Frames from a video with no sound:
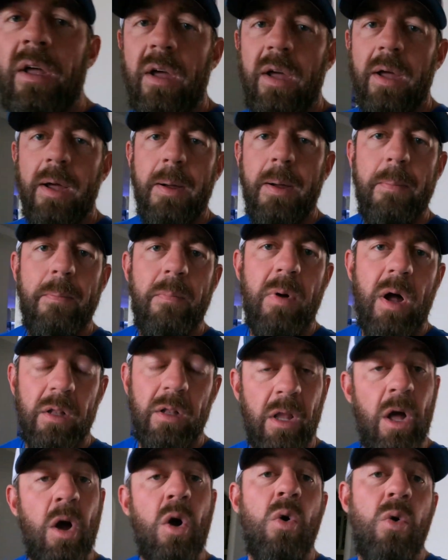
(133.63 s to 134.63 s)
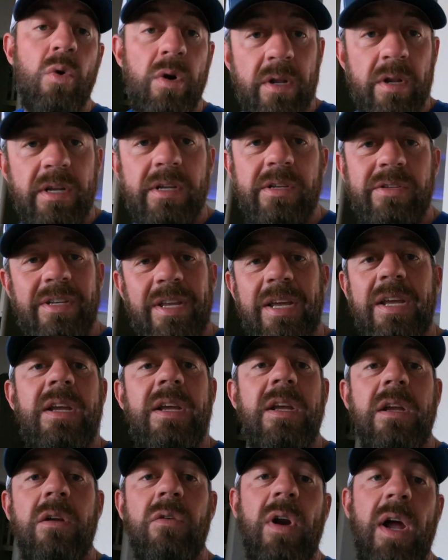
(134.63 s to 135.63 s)
alone is
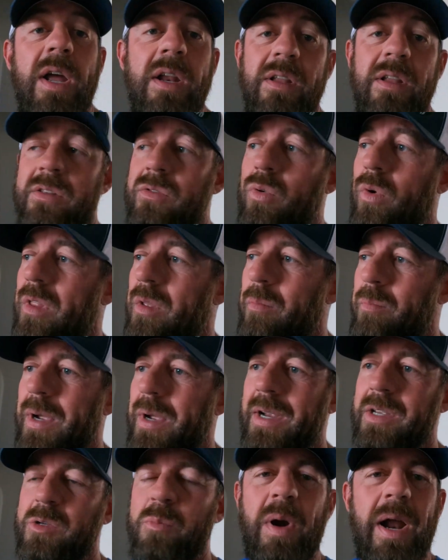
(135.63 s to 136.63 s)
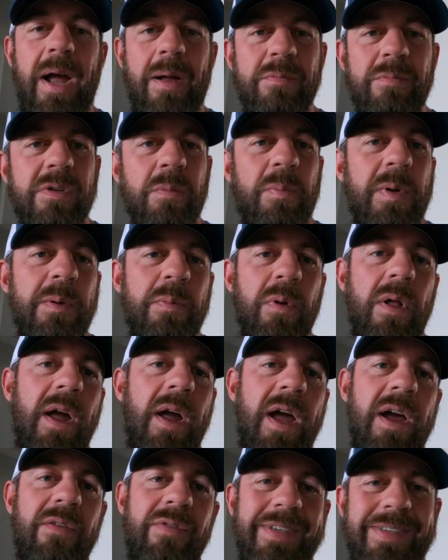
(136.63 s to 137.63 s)
key, right? That's one of the biggest problems that people
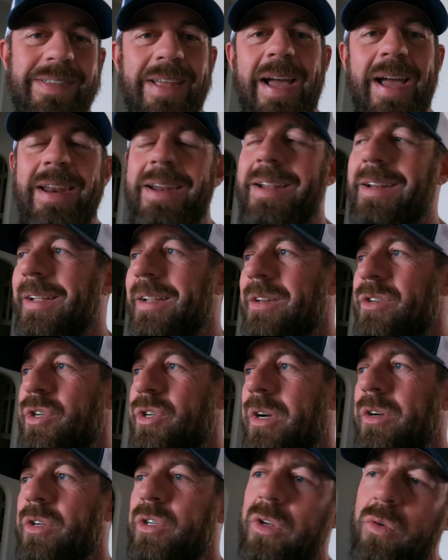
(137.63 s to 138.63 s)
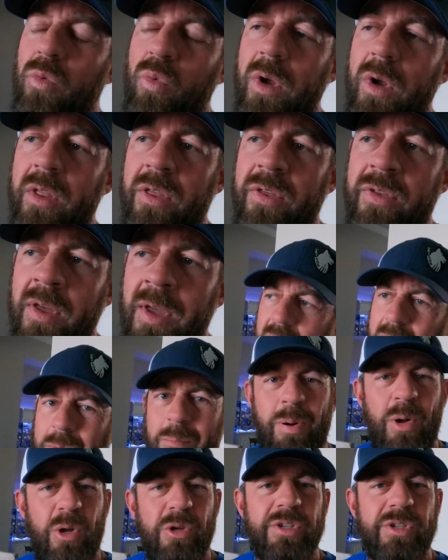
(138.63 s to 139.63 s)
have, is that in conjunction with
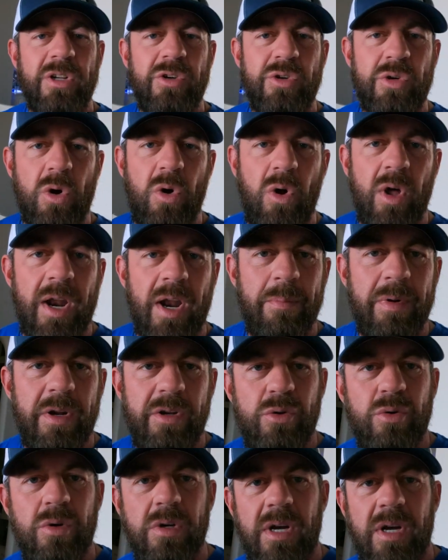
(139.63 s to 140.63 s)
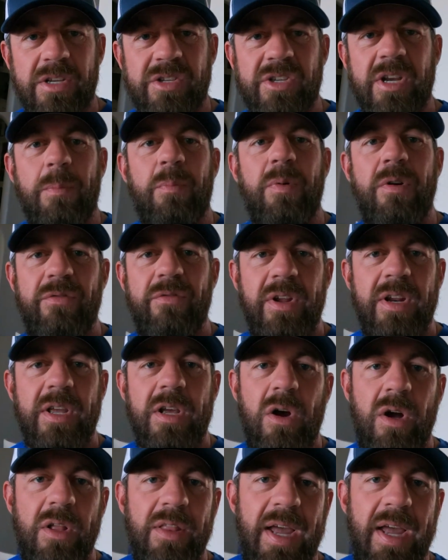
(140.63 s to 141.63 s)
impulse control. And I'm going to do a separate
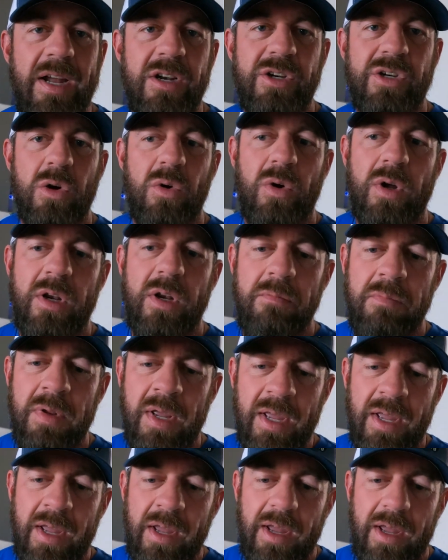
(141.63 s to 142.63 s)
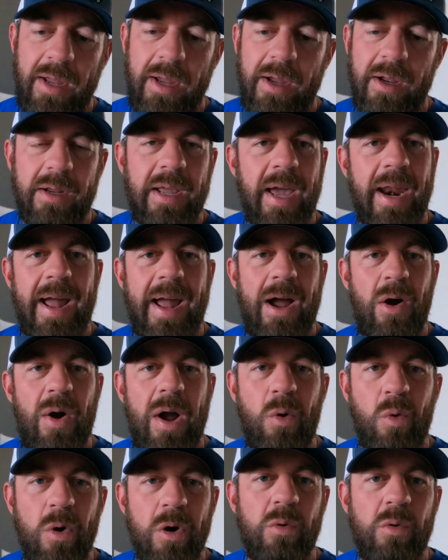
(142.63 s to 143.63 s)
video on that, showing kind of how
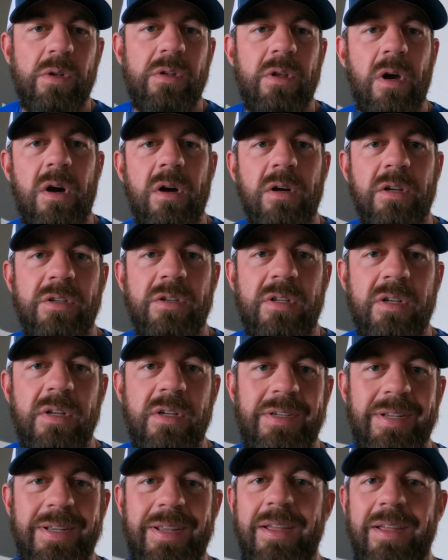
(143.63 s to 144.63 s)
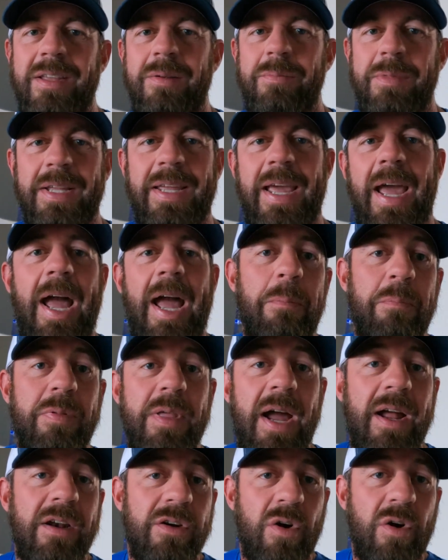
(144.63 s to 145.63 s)
I work with dogs to get them to cap
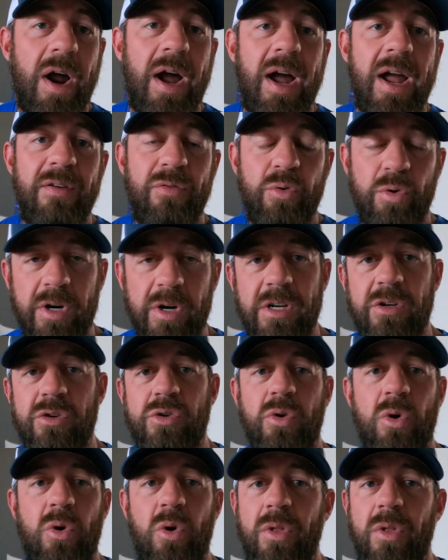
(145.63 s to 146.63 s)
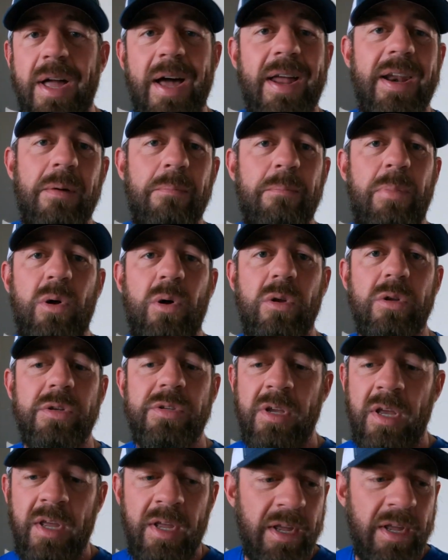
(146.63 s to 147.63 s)
that drive or control that
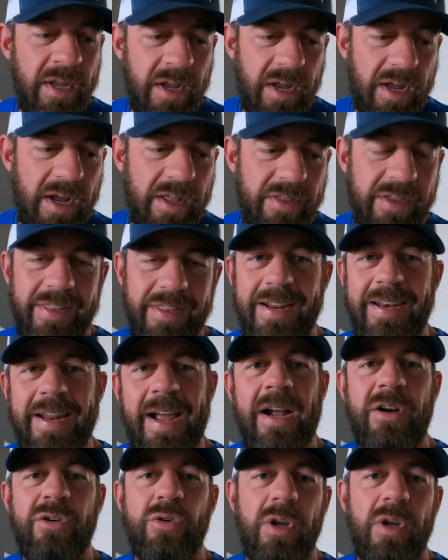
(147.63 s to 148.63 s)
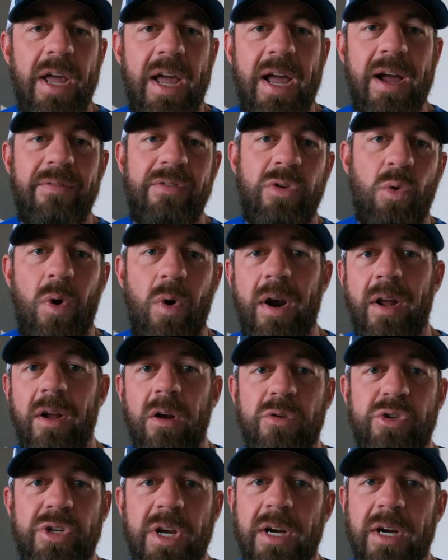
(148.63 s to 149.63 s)
impulse that they naturally have to want to
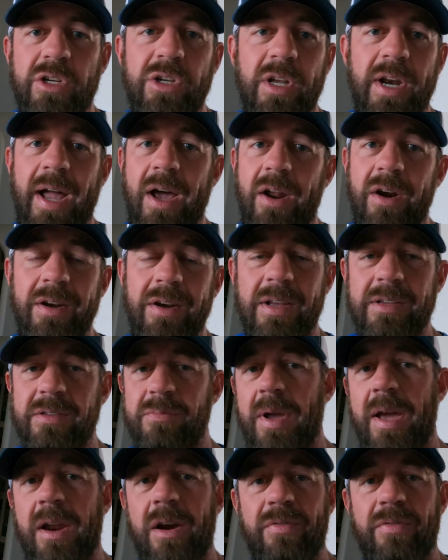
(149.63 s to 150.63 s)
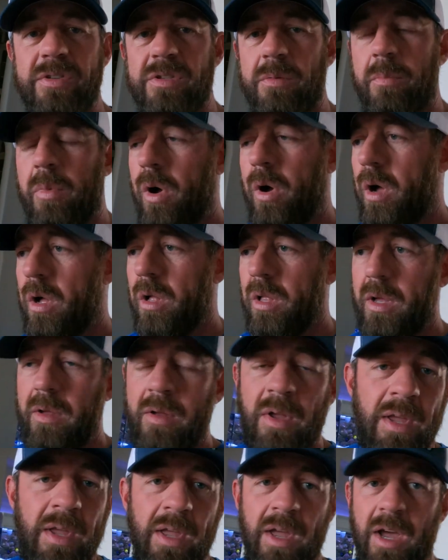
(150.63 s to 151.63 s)
go check shit out. And it doesn't matter if it's a ball,
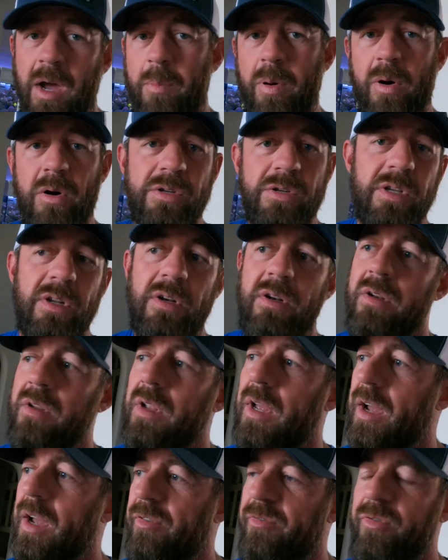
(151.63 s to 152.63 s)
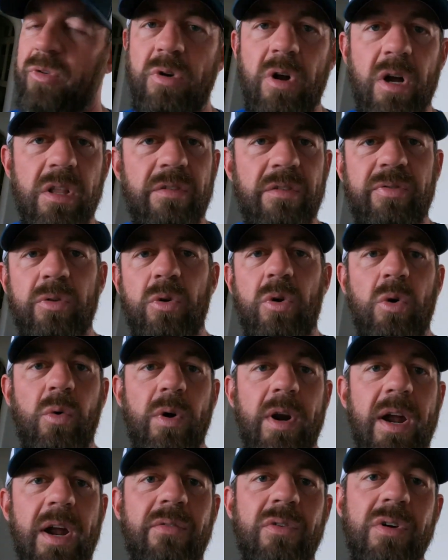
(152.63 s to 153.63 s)
a person, food on the floor,
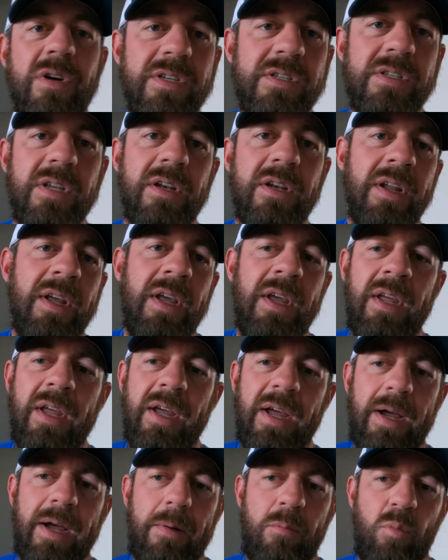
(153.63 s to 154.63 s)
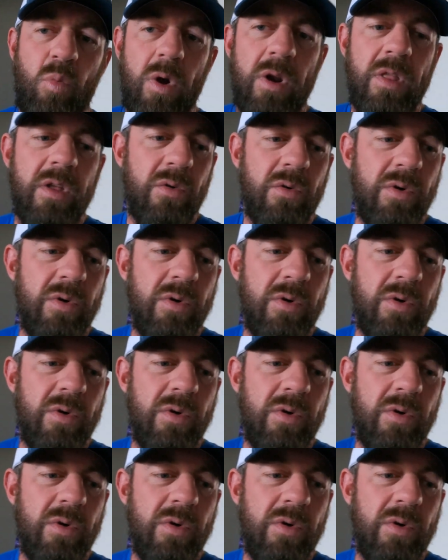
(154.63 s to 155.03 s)
whatever, is that one of the